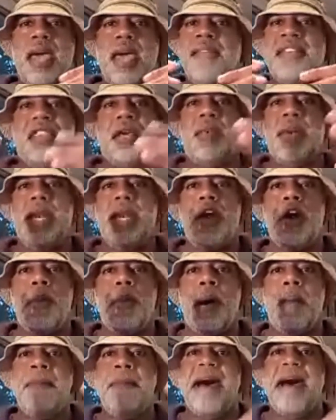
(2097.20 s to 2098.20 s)
we know
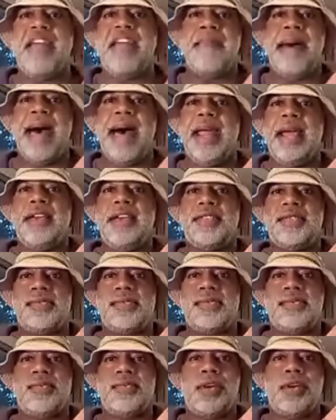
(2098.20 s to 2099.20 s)
about
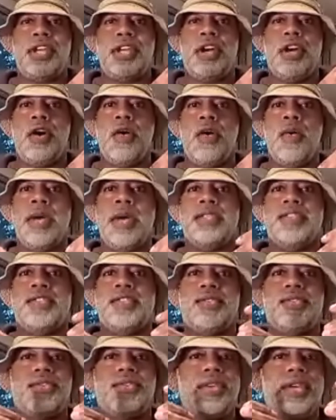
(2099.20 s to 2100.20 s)
mathematics, whether you're going,
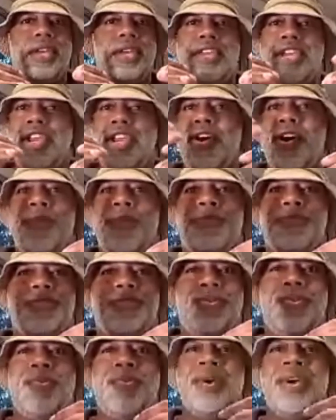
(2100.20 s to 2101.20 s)
up
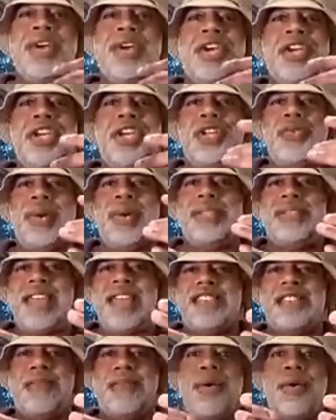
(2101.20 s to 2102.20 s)
to, you're doing
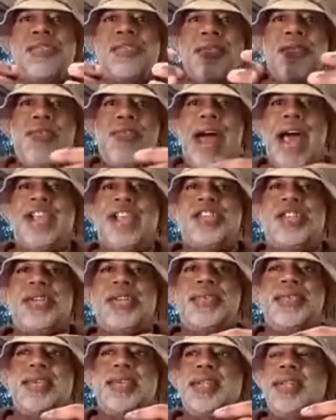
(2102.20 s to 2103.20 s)
decimals and
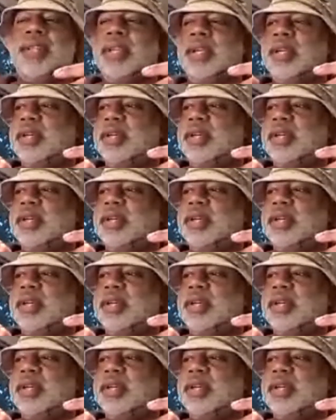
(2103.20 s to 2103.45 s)
fractions and,